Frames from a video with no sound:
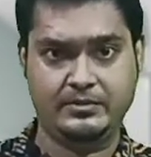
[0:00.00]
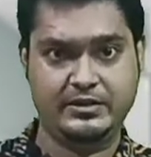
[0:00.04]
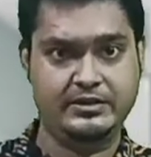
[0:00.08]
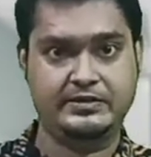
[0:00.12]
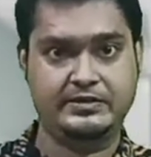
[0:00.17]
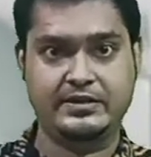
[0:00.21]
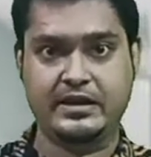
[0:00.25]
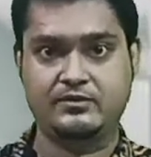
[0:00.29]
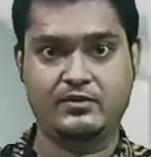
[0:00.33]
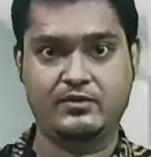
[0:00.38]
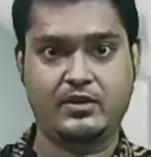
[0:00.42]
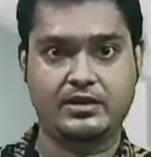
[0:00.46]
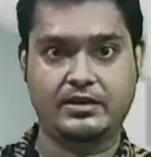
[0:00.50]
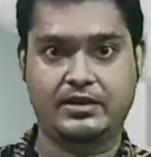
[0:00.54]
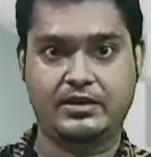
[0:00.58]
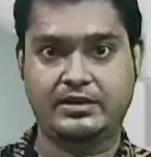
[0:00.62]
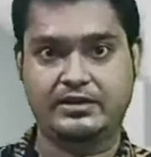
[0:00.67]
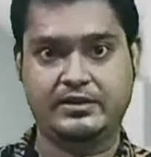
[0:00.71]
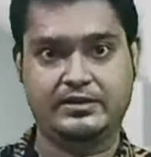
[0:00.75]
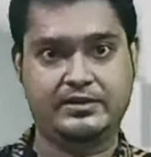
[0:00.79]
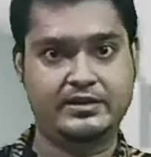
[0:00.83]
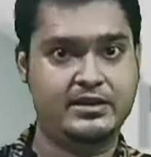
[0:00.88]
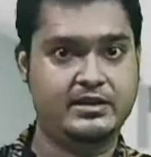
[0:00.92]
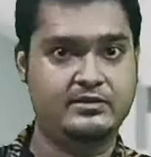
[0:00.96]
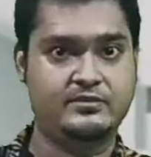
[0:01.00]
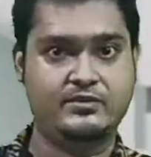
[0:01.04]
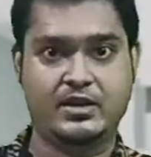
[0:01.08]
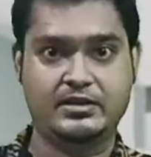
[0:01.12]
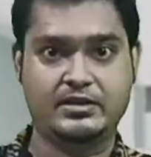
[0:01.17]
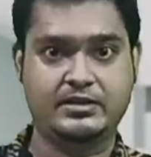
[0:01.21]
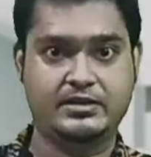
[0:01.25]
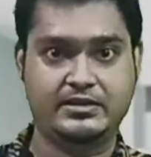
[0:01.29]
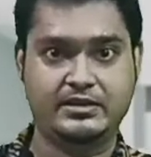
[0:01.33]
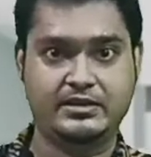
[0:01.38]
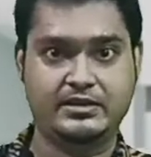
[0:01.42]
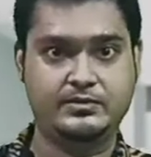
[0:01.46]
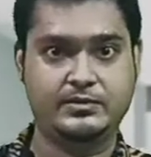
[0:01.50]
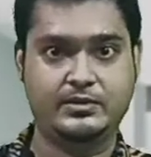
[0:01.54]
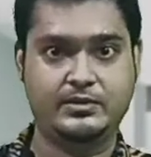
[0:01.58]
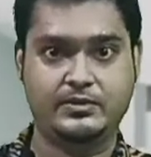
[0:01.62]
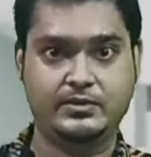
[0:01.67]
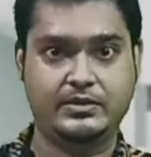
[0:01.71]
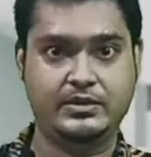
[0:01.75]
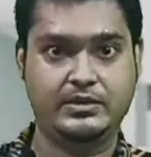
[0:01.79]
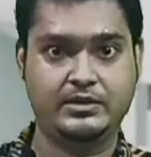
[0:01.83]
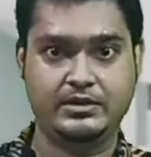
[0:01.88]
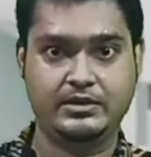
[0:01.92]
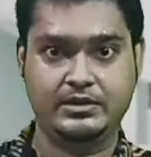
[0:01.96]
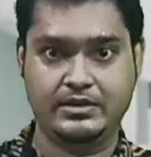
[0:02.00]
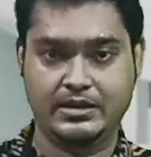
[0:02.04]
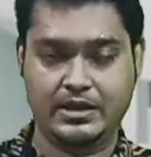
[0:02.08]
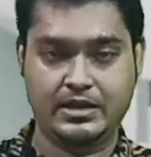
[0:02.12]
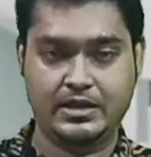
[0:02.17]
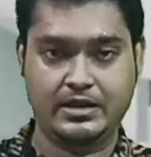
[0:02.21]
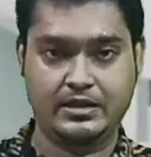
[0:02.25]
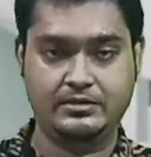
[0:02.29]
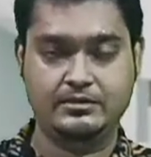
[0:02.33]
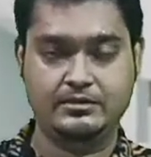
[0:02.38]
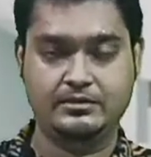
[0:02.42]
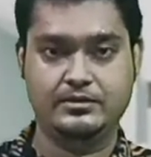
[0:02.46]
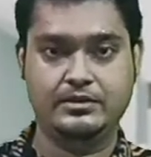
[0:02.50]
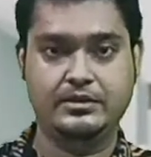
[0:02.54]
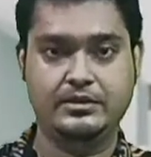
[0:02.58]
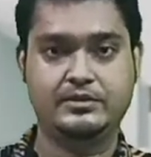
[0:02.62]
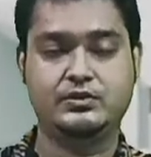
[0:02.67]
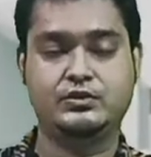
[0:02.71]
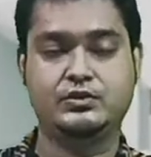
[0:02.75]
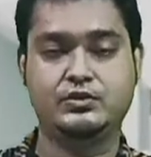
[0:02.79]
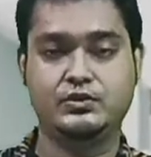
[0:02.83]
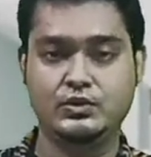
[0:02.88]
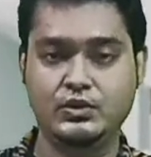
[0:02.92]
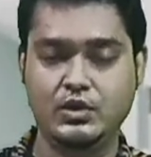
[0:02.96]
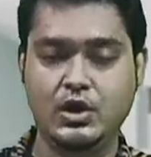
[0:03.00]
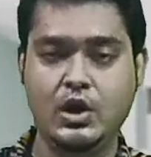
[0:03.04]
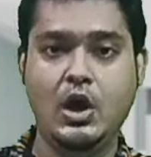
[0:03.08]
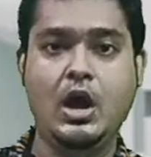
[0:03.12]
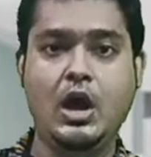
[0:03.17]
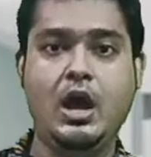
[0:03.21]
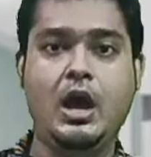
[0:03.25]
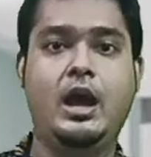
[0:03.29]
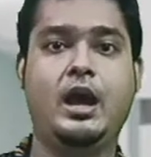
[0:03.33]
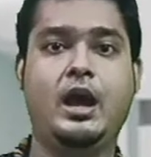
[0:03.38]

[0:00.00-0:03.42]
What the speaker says: disadvantages and advantages between these two.